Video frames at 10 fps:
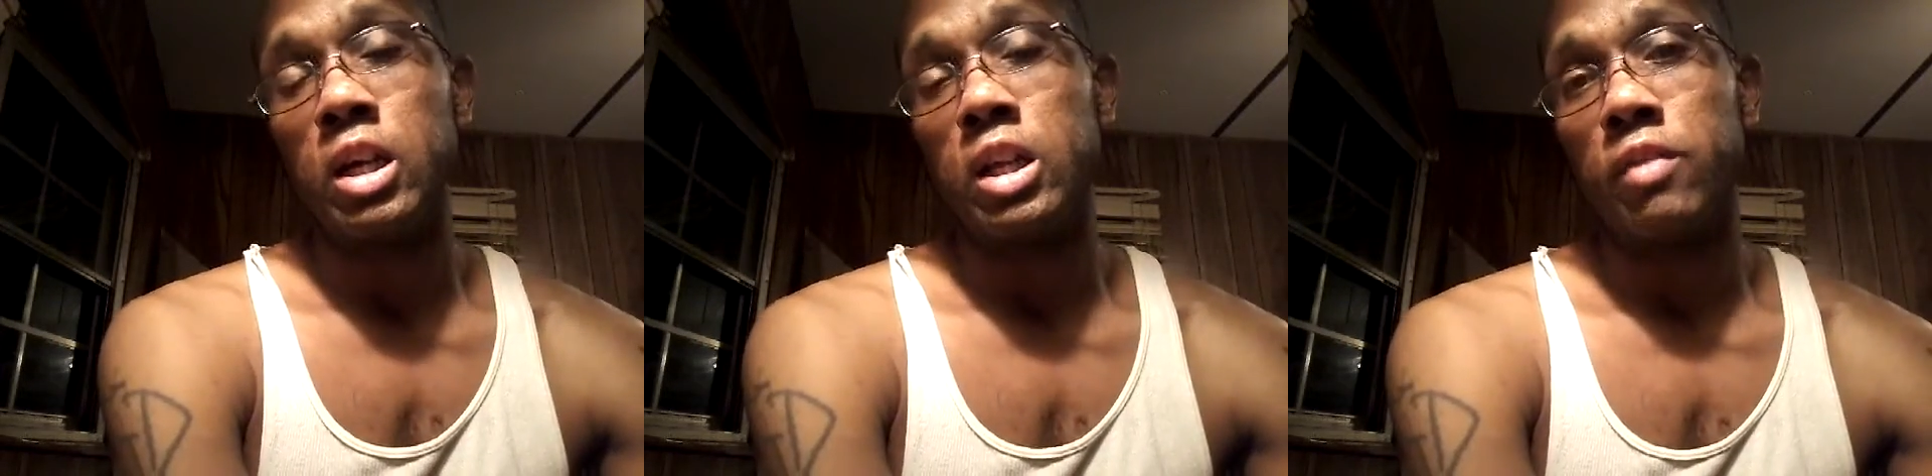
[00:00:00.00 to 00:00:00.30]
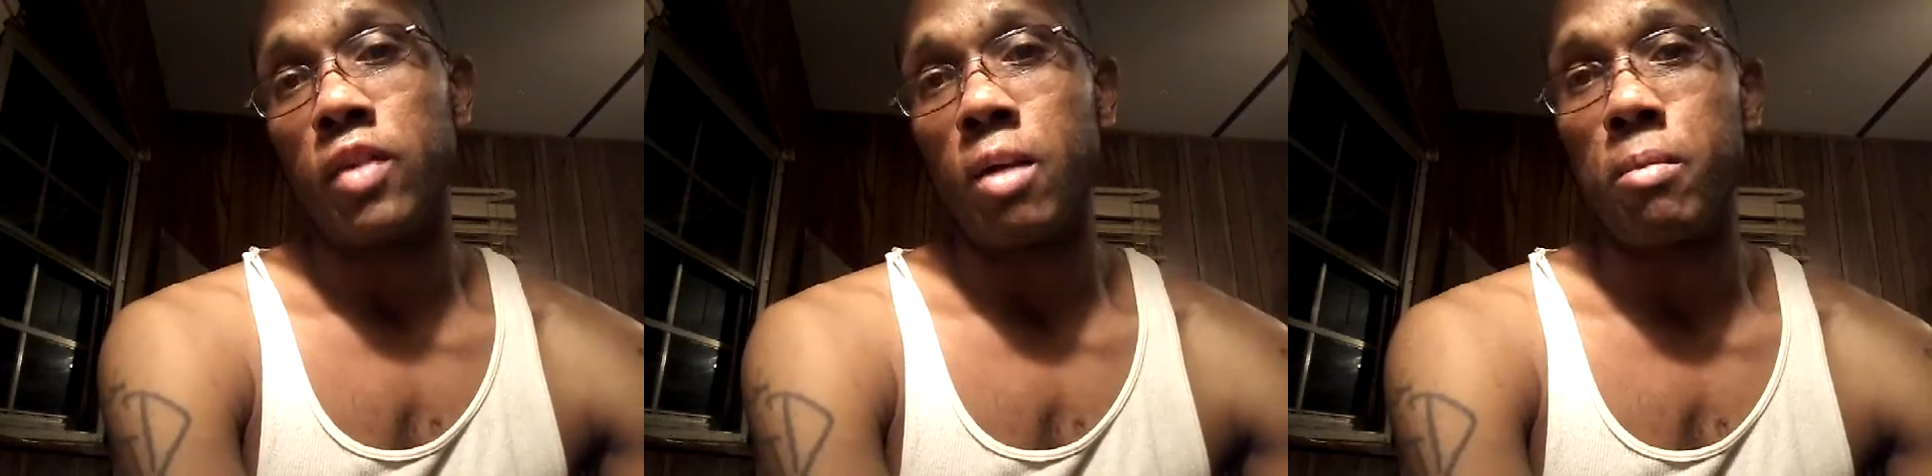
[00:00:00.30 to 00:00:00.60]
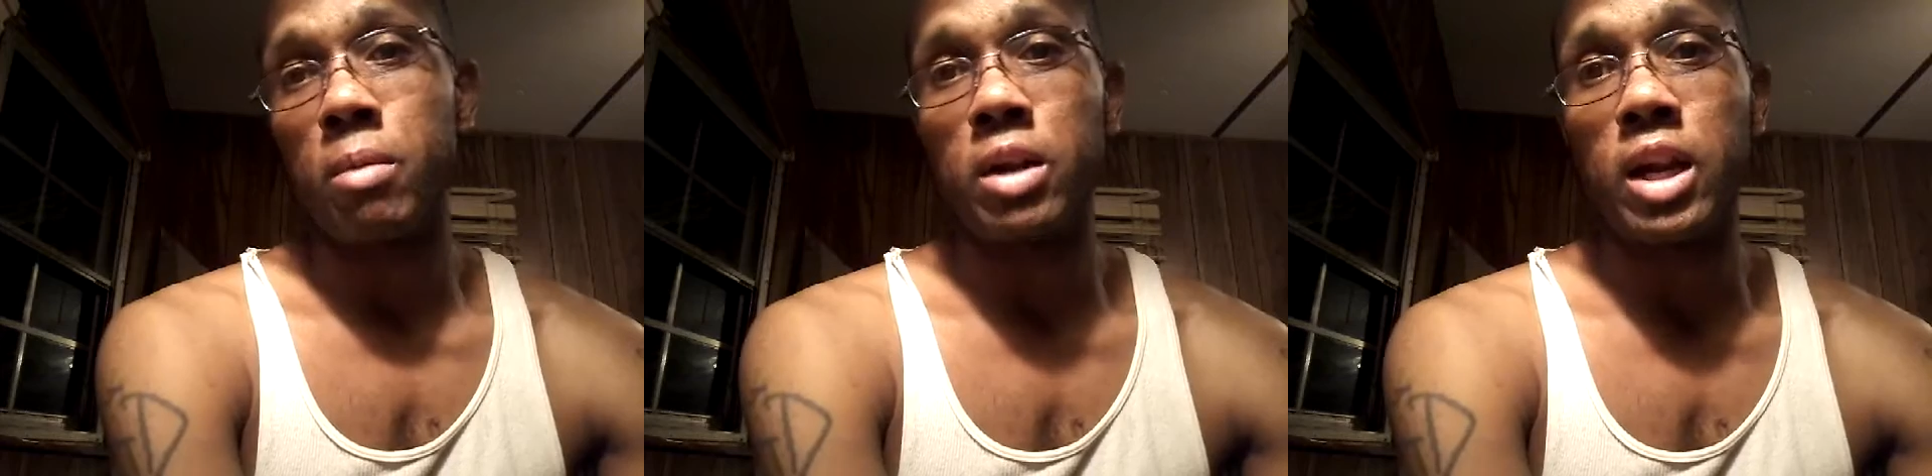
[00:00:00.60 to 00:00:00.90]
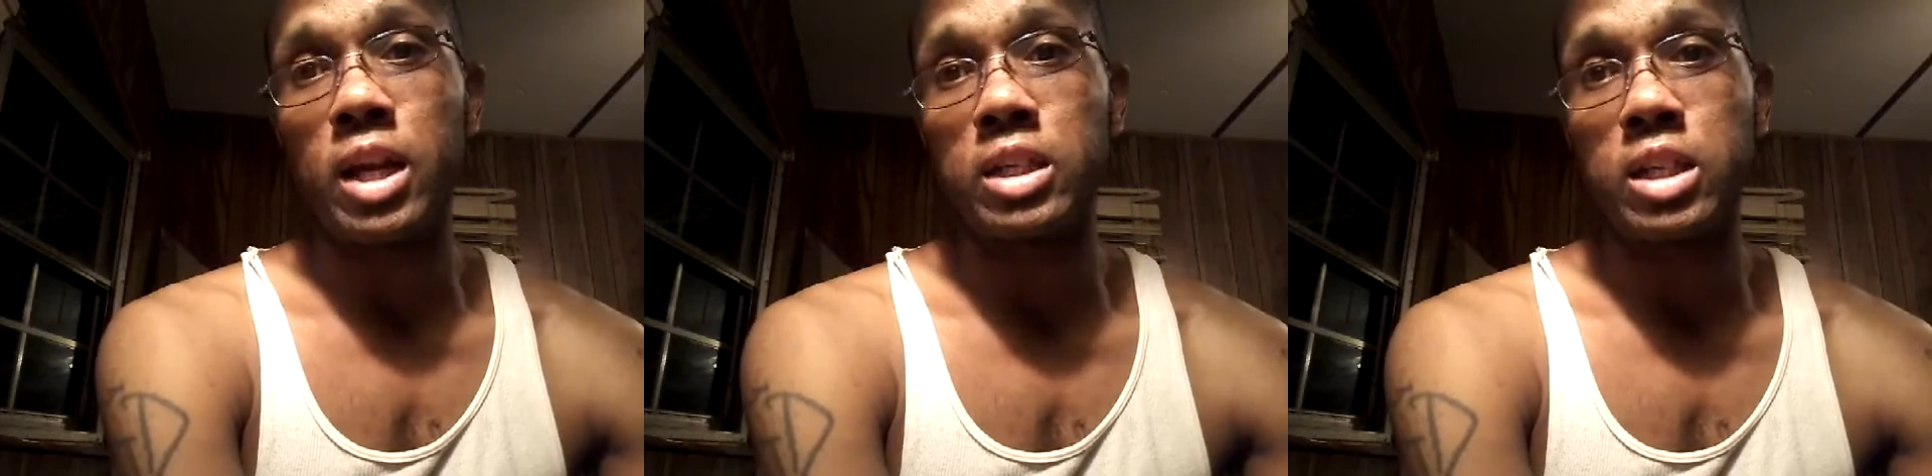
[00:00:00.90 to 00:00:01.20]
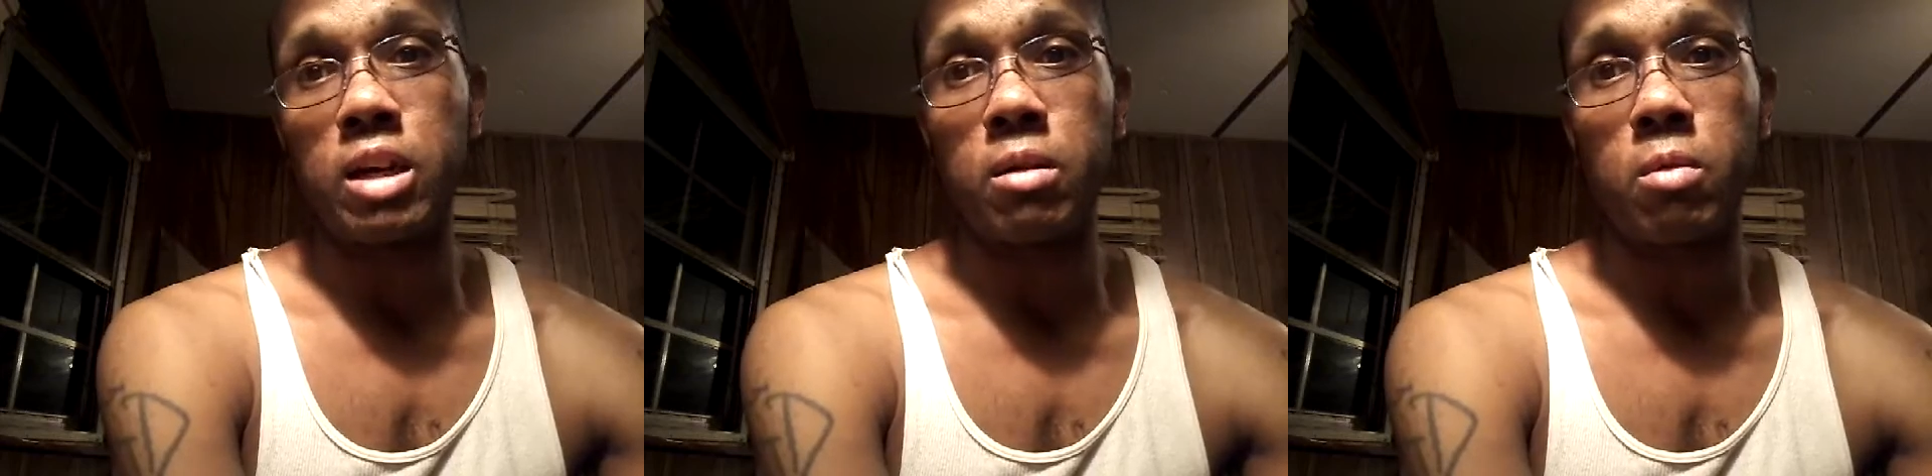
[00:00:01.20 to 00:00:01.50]
if I remember the last
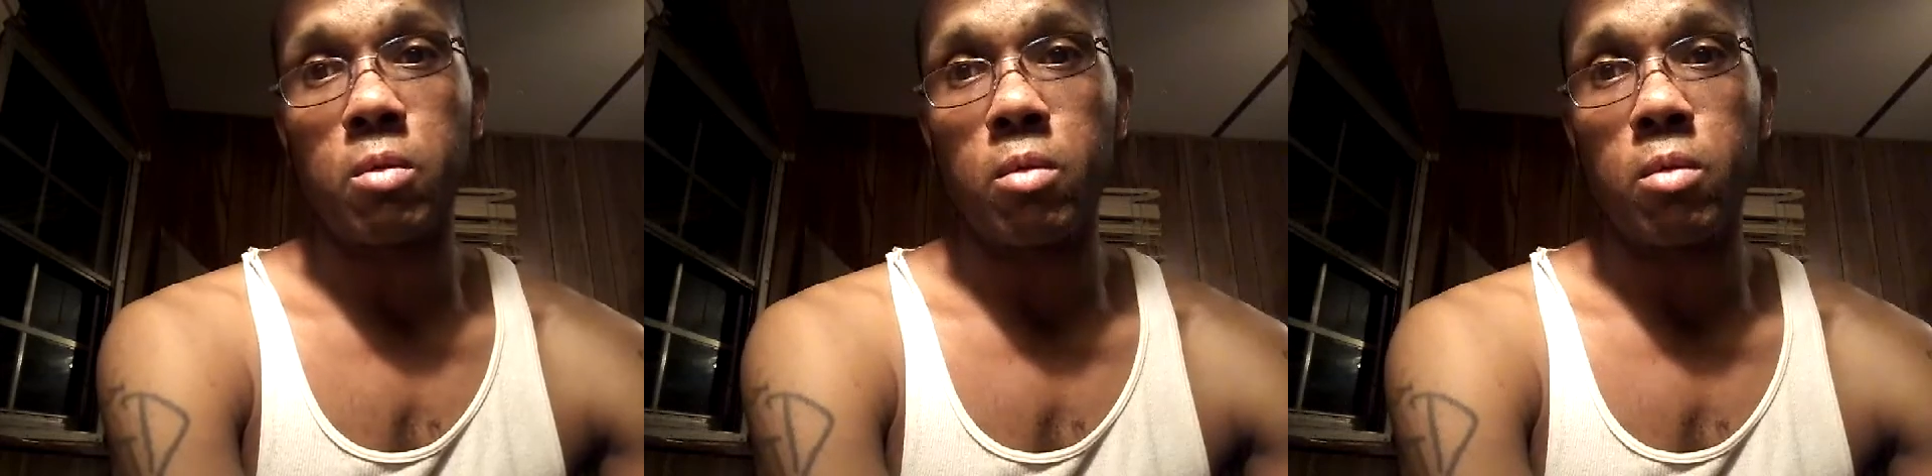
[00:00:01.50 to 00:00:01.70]
time